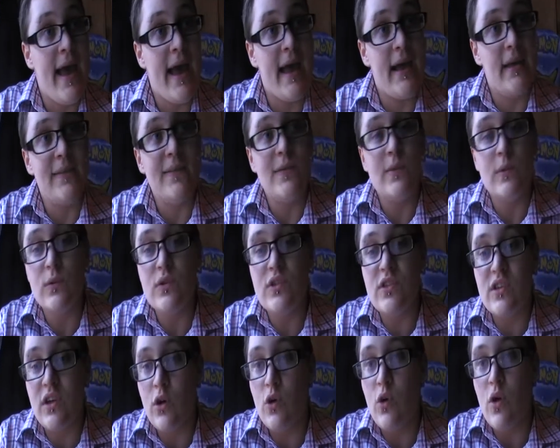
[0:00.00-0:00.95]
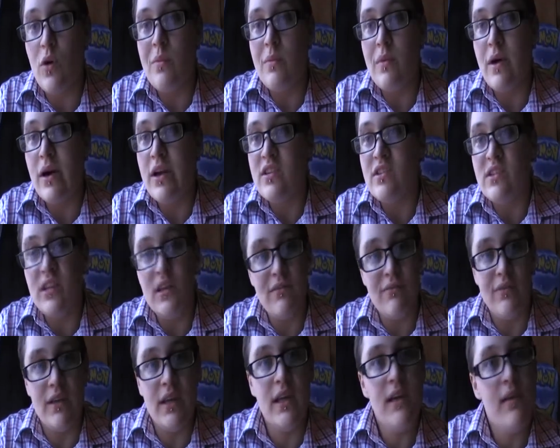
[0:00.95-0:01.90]
and also on my
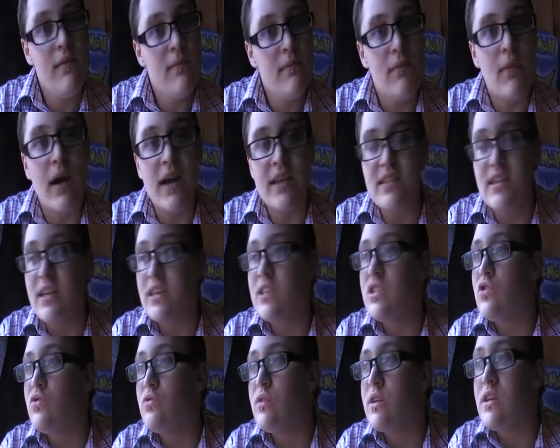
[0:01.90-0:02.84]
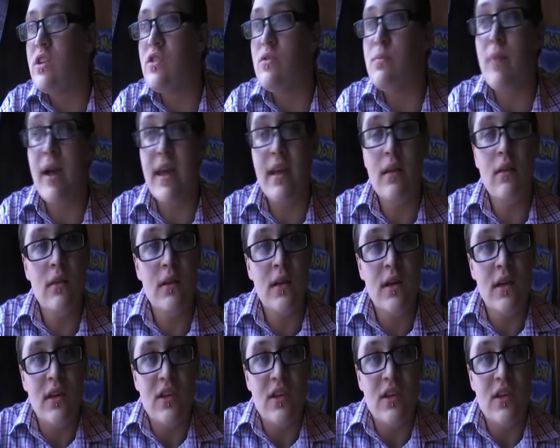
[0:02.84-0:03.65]
CV, my sex is written as male,